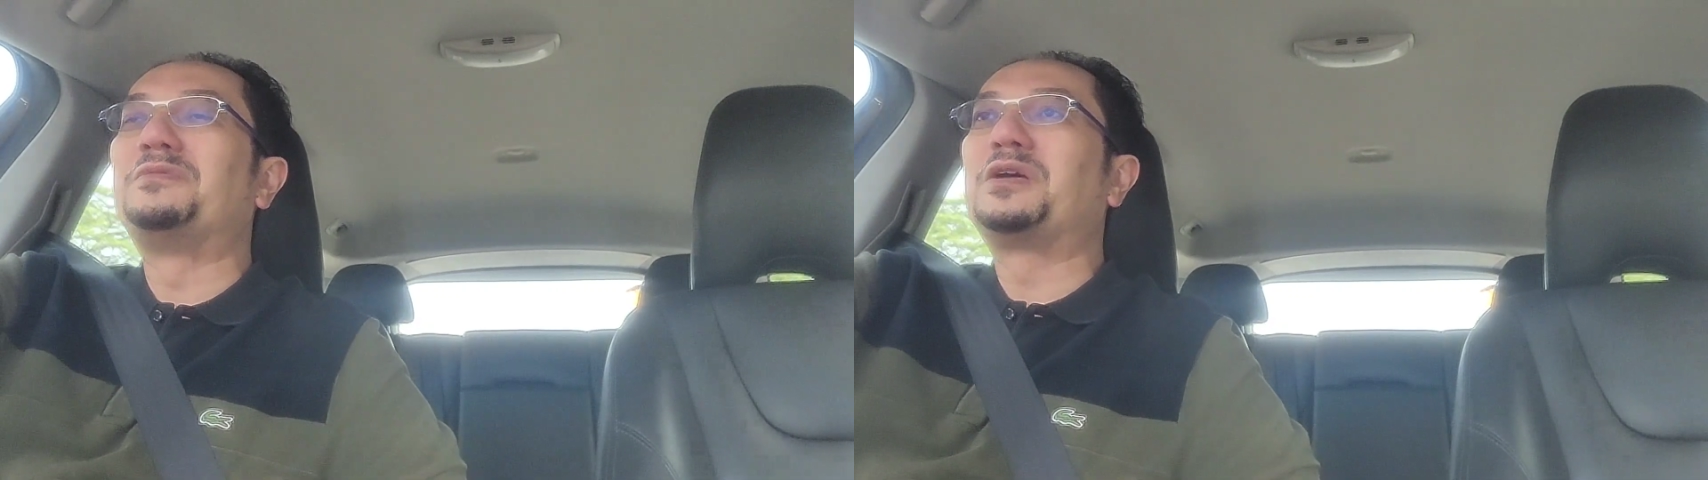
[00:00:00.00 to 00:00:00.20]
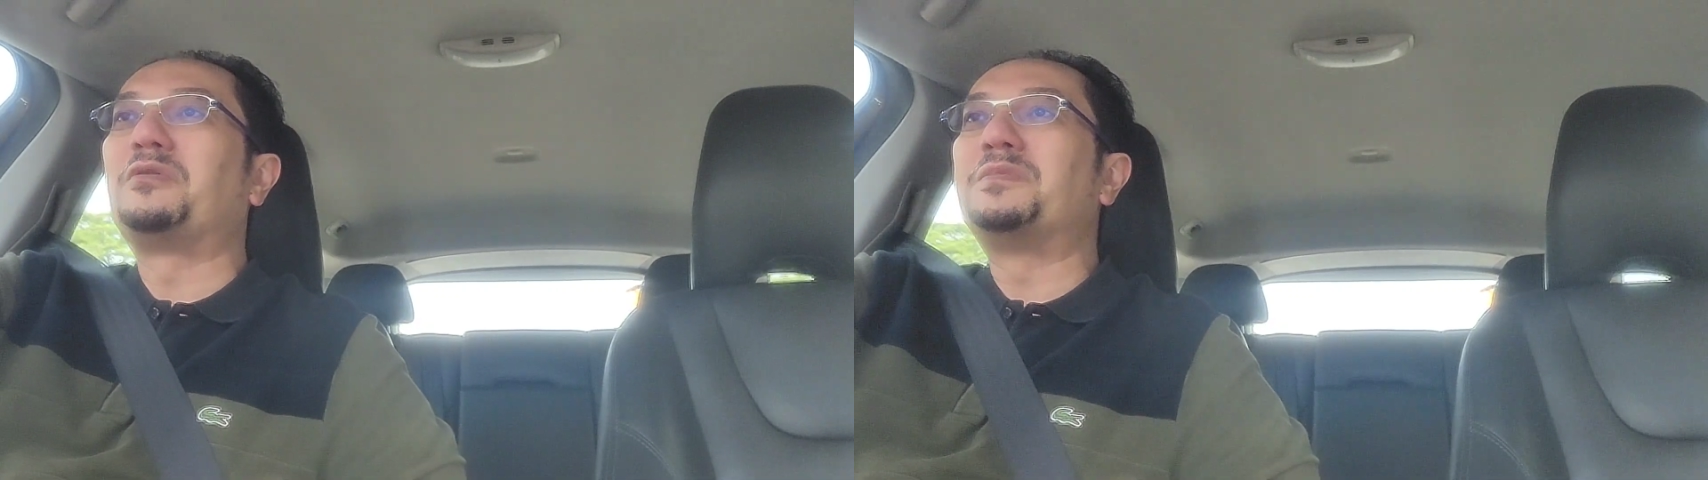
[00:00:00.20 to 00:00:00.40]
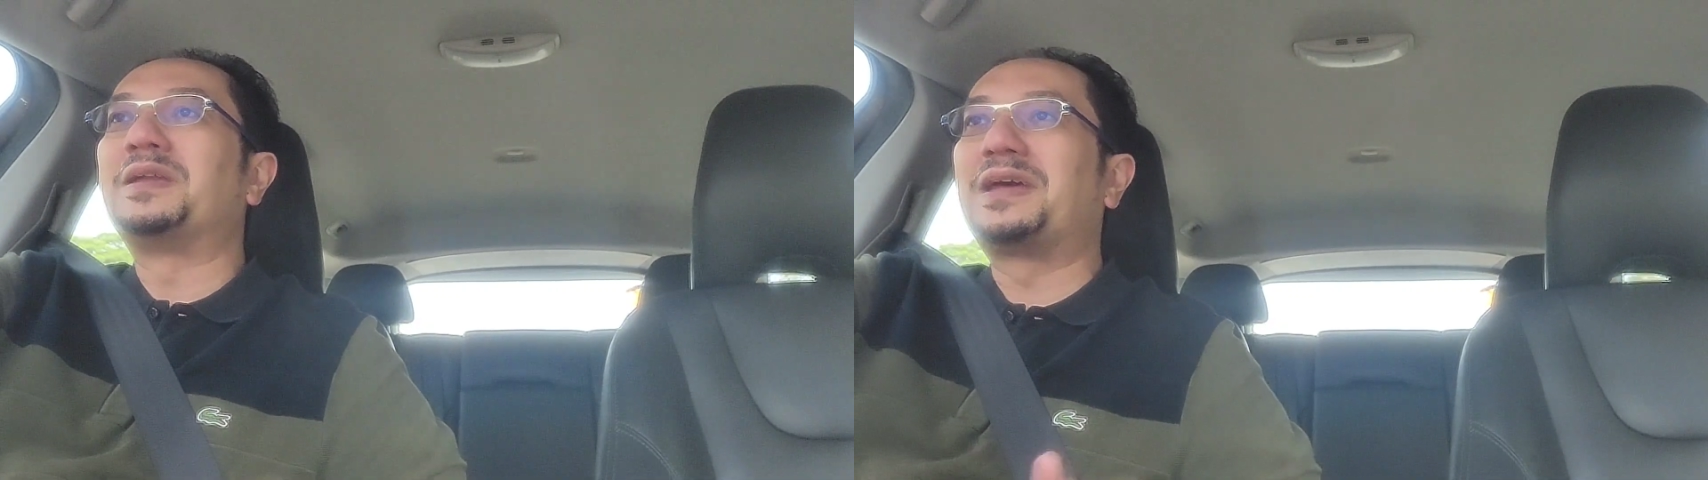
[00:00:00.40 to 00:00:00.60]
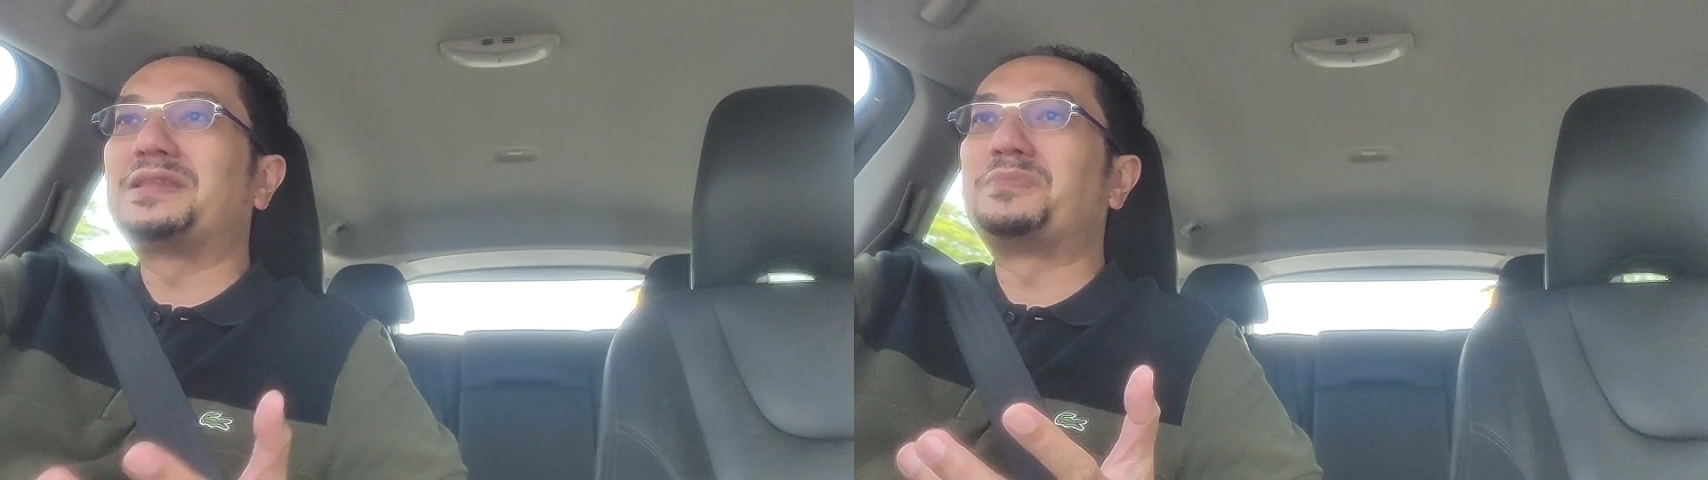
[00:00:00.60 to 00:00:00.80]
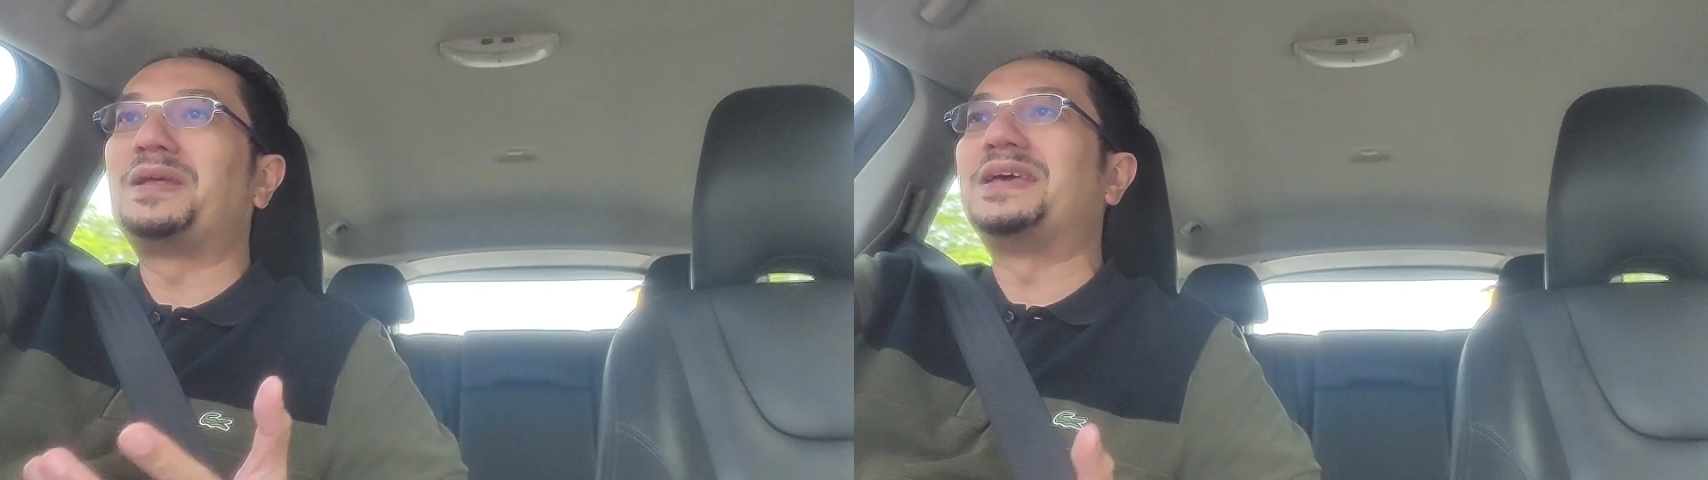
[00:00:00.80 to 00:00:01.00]
equipment,
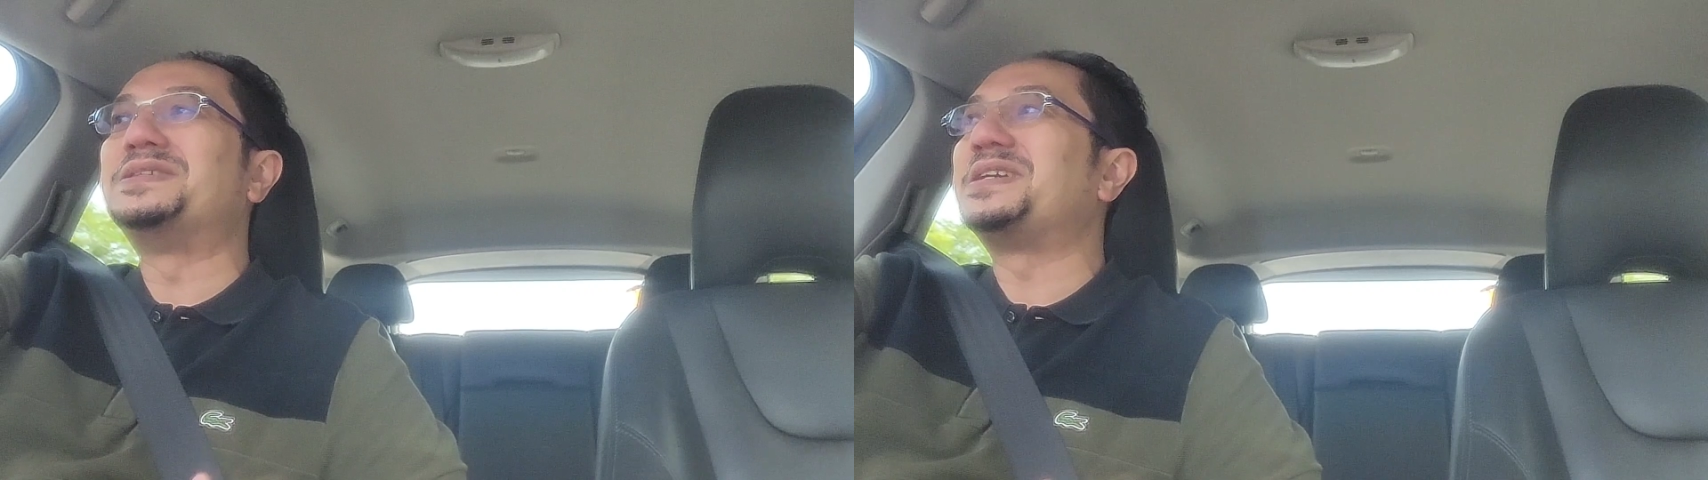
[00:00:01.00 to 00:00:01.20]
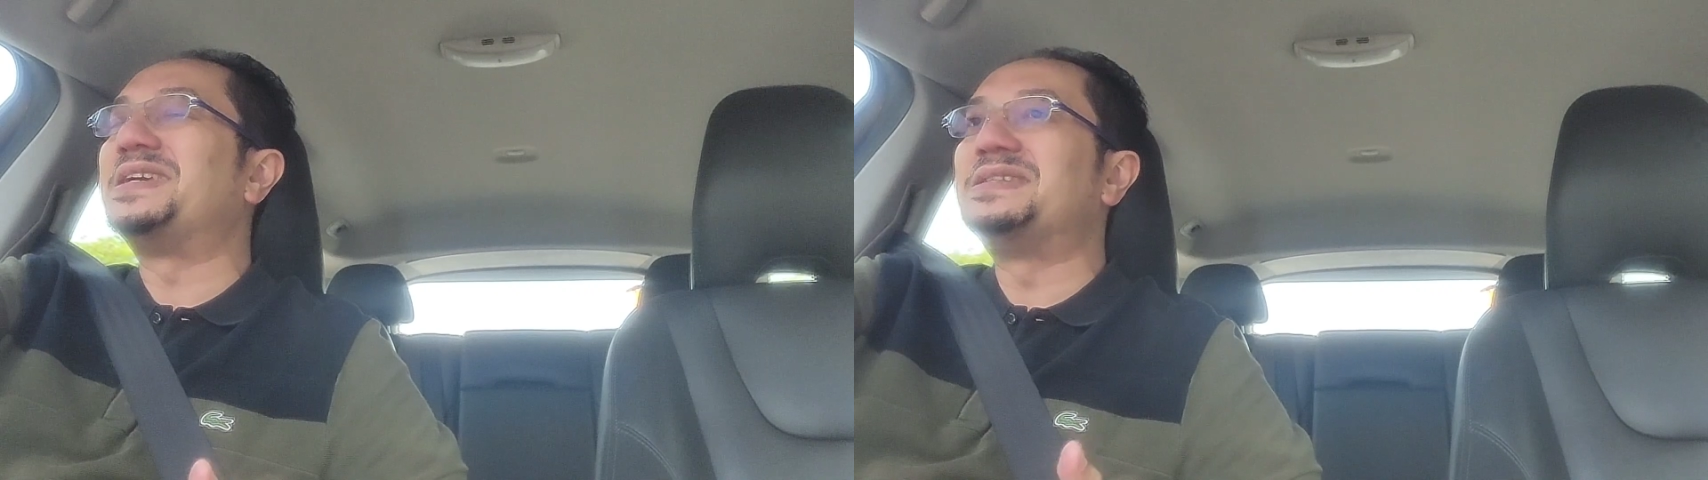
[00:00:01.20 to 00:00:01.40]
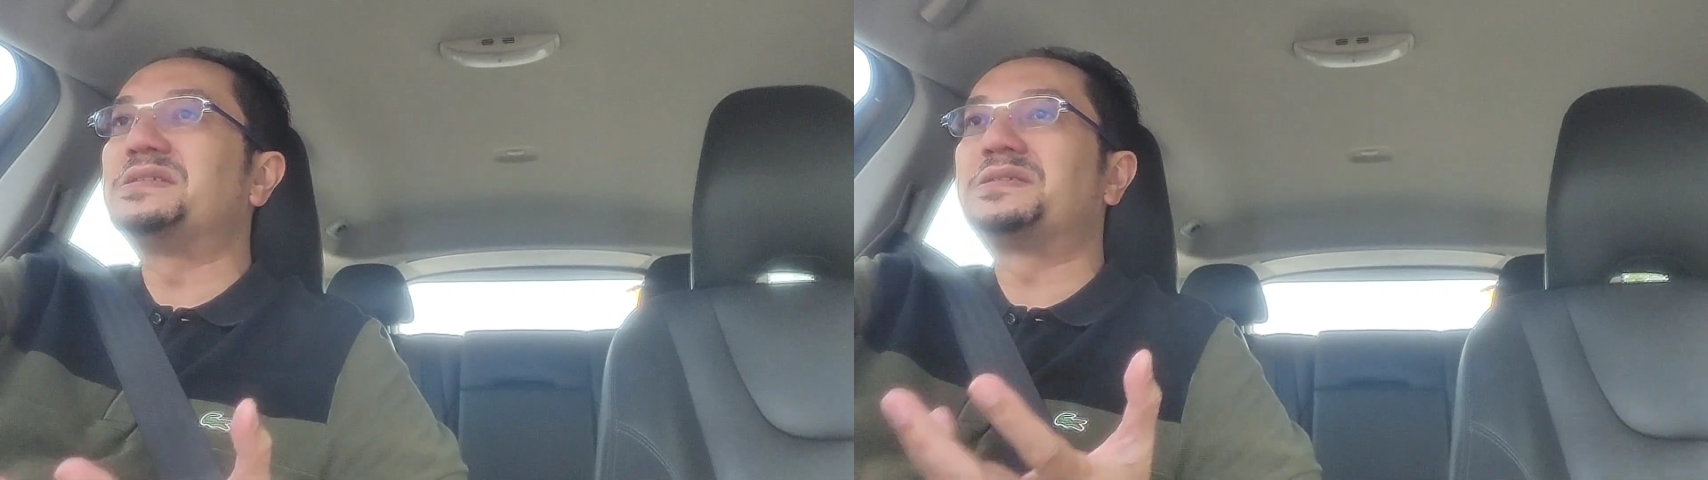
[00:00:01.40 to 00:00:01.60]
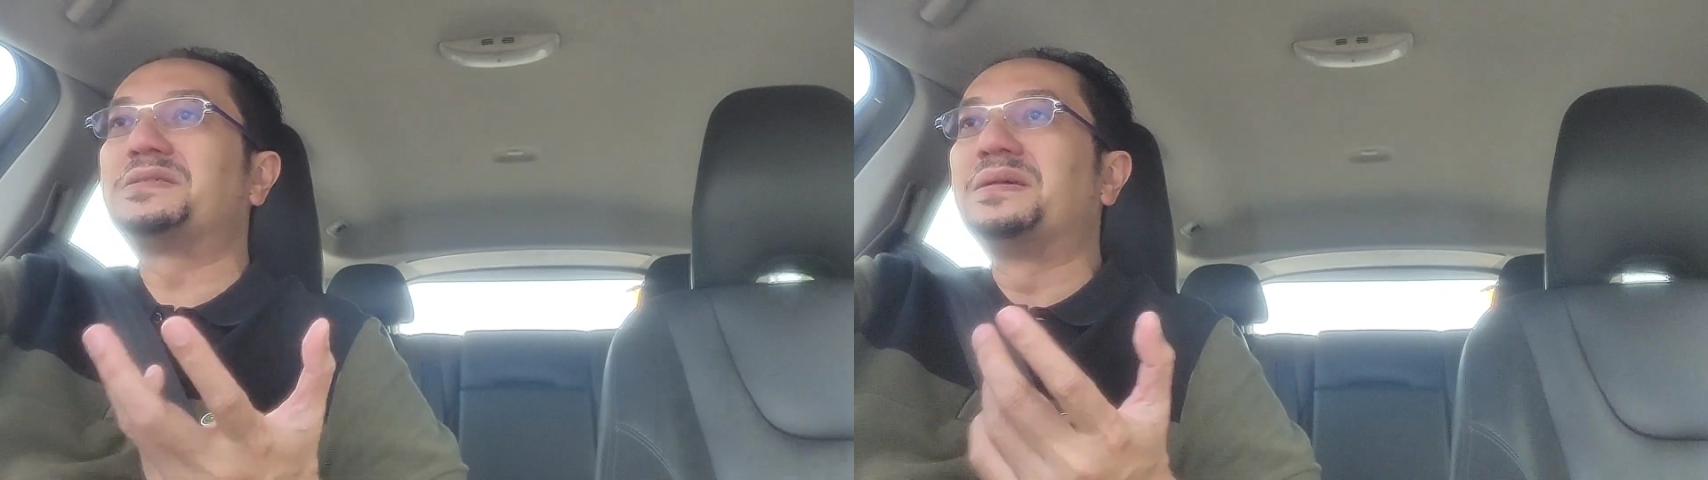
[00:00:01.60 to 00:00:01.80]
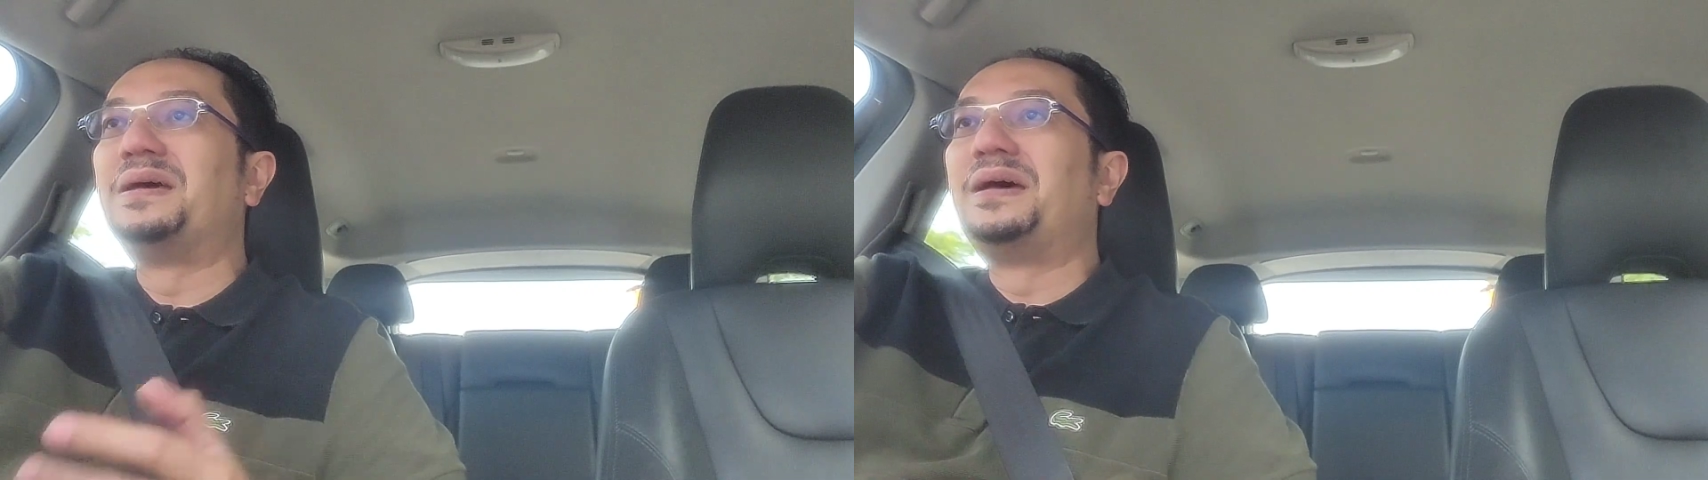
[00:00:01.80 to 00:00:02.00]
Caterpillar engines,